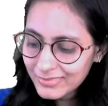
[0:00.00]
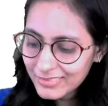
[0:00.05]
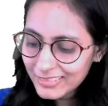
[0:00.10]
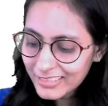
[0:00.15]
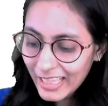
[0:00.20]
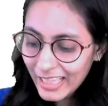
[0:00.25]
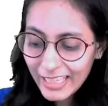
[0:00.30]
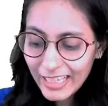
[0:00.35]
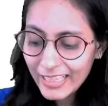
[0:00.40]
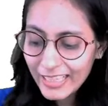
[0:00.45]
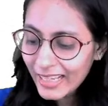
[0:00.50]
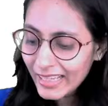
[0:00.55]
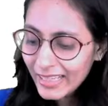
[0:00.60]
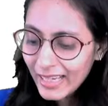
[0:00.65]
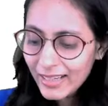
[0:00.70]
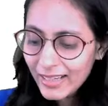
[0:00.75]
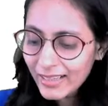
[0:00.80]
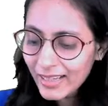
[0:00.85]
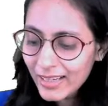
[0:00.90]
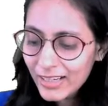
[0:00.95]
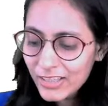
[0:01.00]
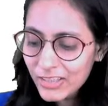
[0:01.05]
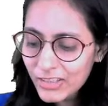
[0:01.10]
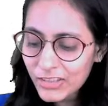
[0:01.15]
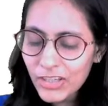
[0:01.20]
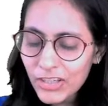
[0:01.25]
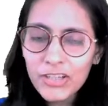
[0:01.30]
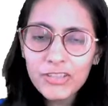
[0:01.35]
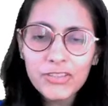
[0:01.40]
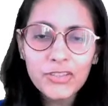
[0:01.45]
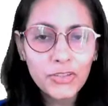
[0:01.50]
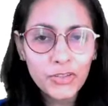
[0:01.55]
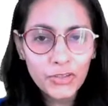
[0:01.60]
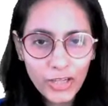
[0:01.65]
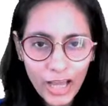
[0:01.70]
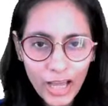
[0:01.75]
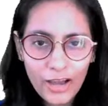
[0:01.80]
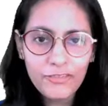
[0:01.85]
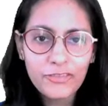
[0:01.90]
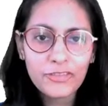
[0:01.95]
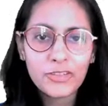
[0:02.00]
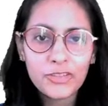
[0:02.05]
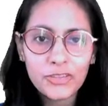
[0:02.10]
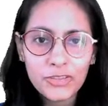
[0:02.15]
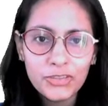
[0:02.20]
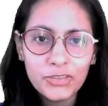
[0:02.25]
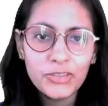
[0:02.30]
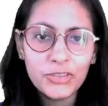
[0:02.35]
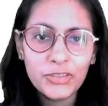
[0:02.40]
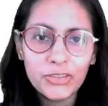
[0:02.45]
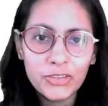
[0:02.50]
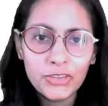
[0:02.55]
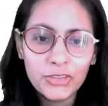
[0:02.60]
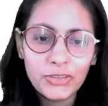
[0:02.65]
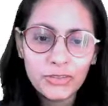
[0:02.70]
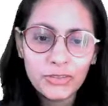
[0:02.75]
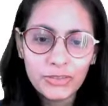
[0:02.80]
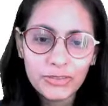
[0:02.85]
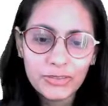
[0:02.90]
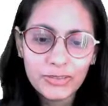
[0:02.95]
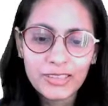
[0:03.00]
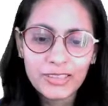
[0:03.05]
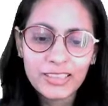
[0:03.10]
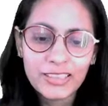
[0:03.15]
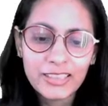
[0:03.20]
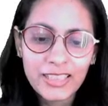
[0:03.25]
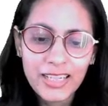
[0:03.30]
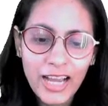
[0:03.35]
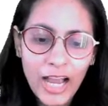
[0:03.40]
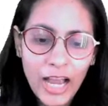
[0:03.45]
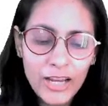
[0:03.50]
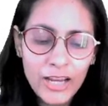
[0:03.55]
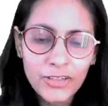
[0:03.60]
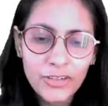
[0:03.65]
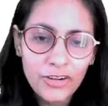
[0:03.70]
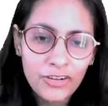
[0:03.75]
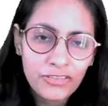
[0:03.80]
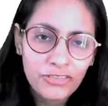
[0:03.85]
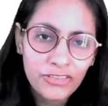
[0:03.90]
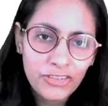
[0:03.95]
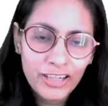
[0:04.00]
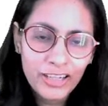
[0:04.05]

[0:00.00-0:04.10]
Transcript: Second nahi aana Arshia, so you'll have to kind of